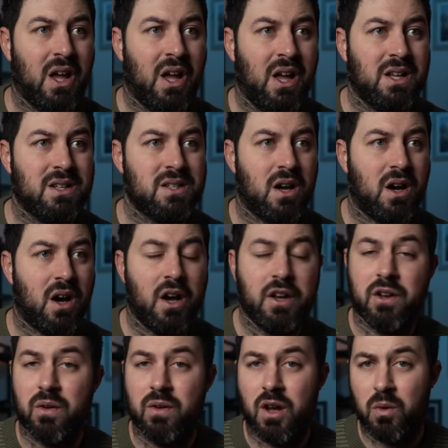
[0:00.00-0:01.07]
And uh, I
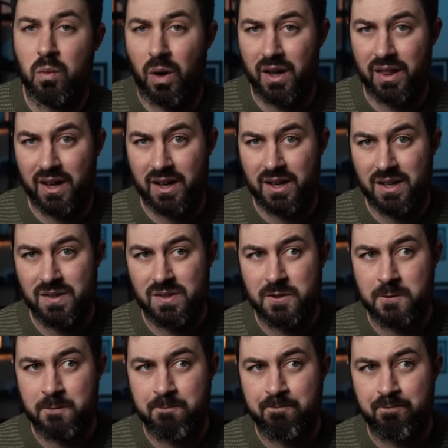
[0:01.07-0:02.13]
don't know why that
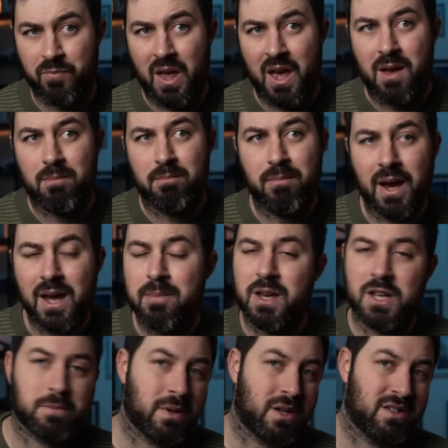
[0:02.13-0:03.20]
is. Maybe
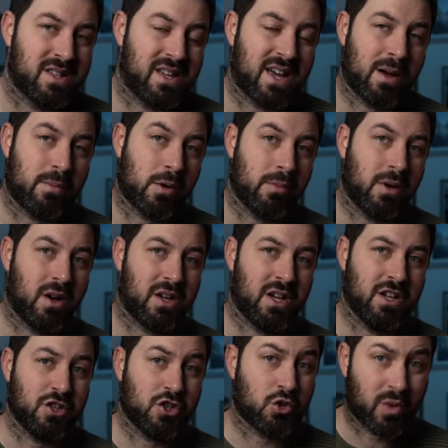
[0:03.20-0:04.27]
it's because the camera
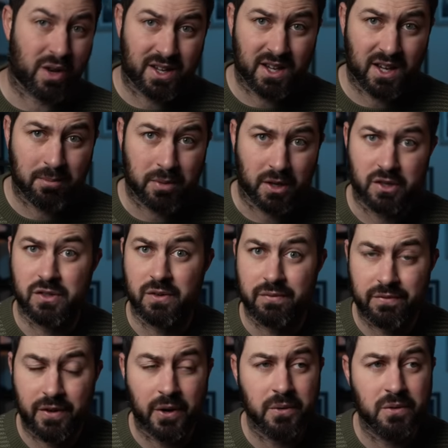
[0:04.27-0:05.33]
market is shrinking because of
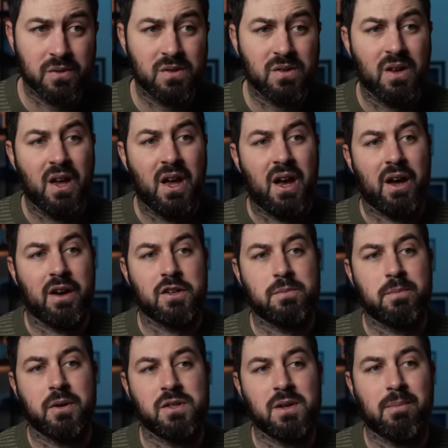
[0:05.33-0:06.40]
phones, and I
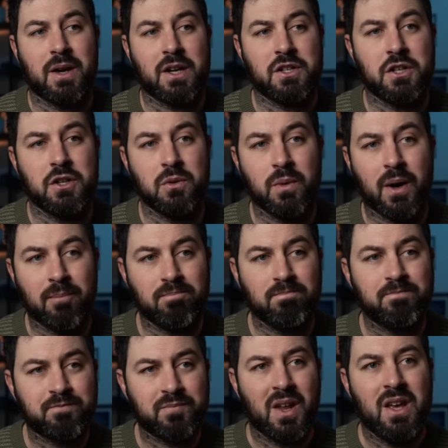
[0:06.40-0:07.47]
suppose it makes you um,
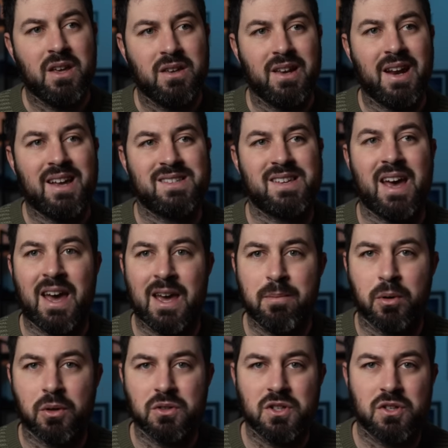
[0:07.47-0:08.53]
you're less
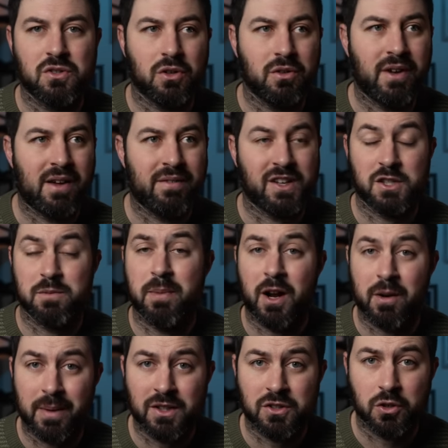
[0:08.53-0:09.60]
able to sort of have
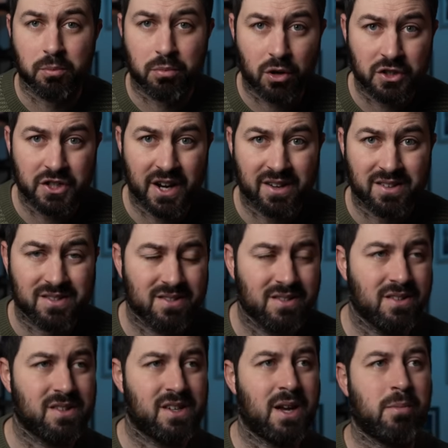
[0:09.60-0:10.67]
experimental projects
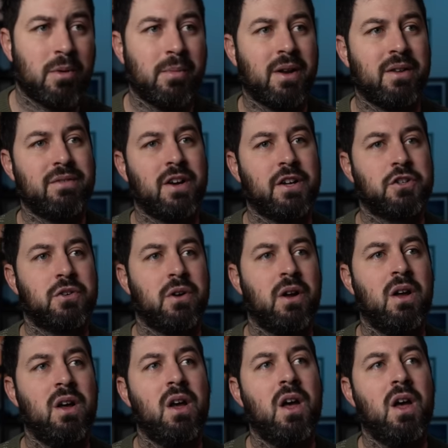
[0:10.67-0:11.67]
as a camera manufacturer.